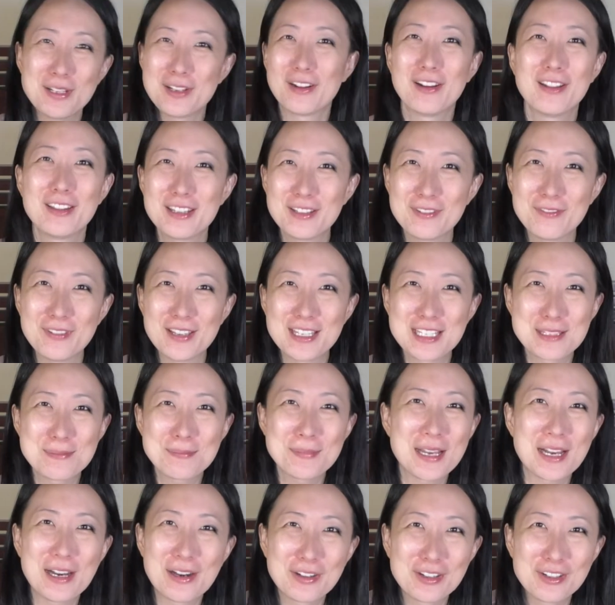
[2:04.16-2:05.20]
put on the face
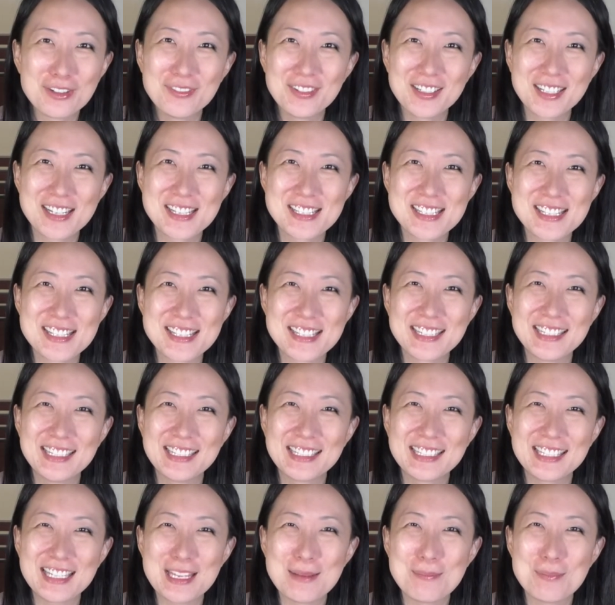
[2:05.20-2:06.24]
powder because it's
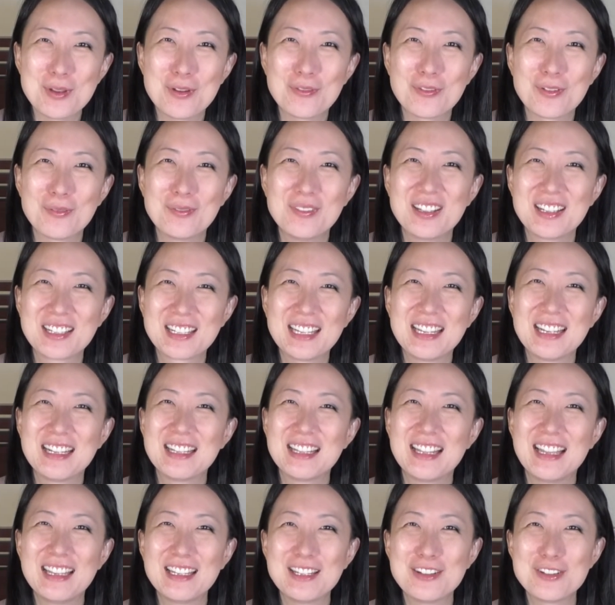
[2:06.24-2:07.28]
gonna keep you from
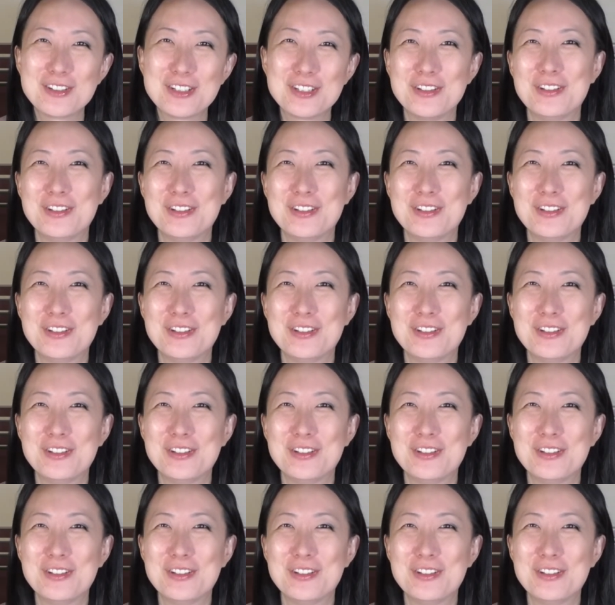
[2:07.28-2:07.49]
looking like you're